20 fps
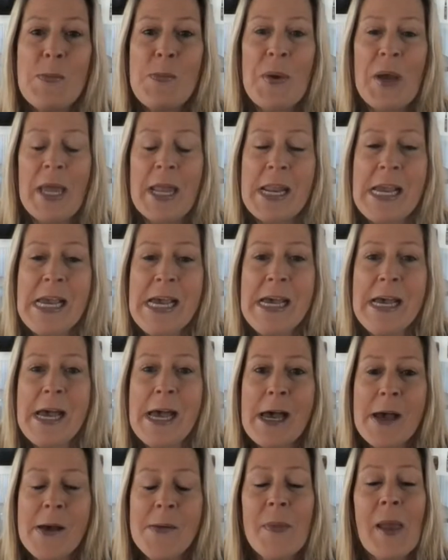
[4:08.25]
But
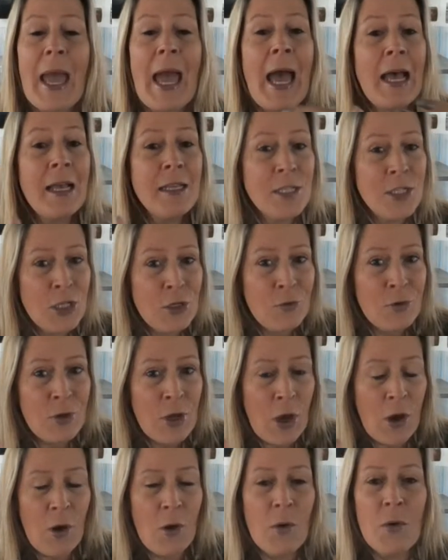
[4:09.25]
as you
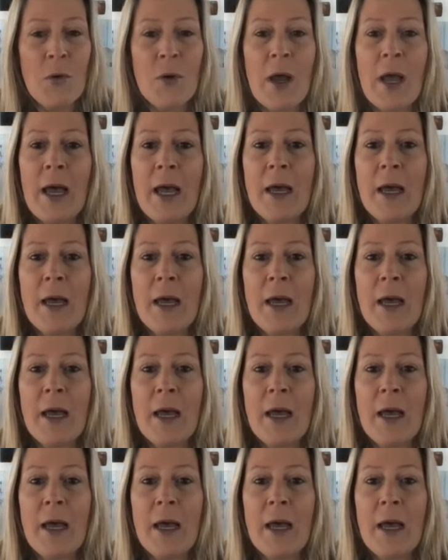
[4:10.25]
know,